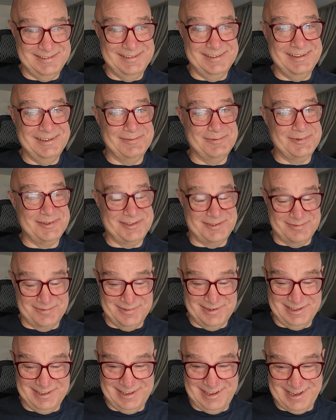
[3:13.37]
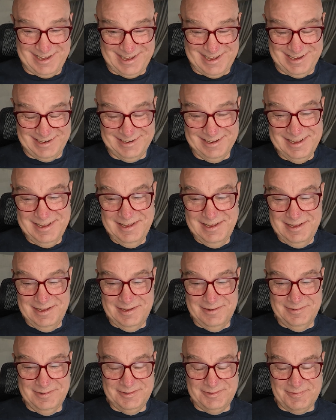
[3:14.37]
It was really hot.
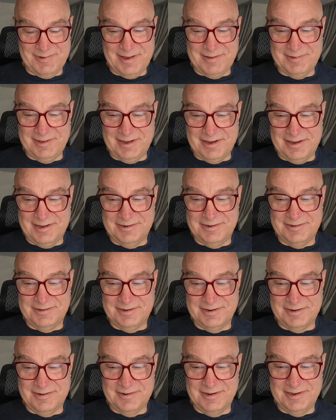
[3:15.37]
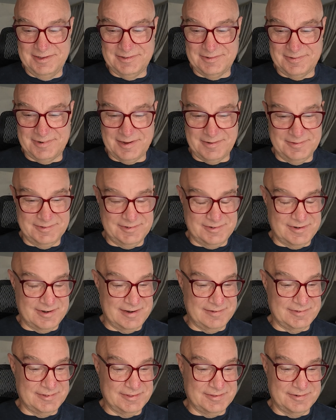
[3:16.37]
It was probably 100 degrees when I was
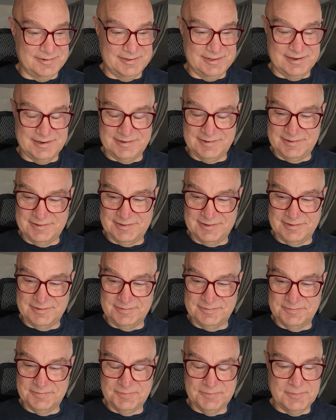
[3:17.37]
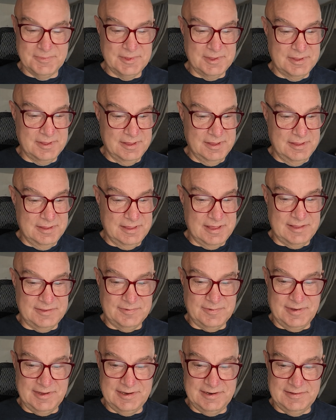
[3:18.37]
driving through there. So
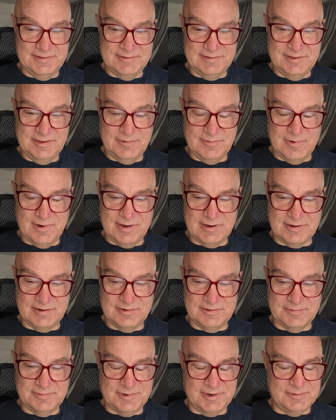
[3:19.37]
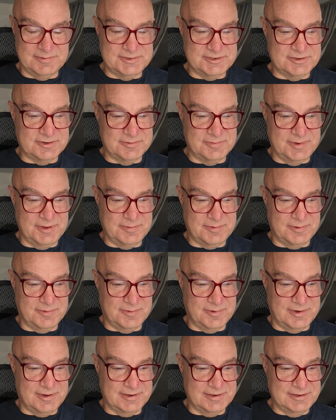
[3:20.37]
that's why you didn't see walkers, but I'm sure people
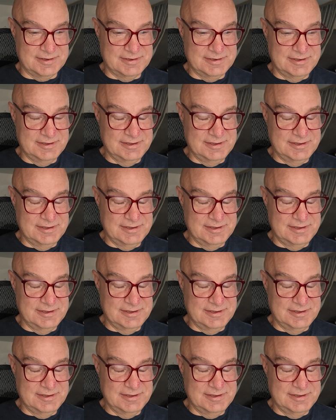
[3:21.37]
walk.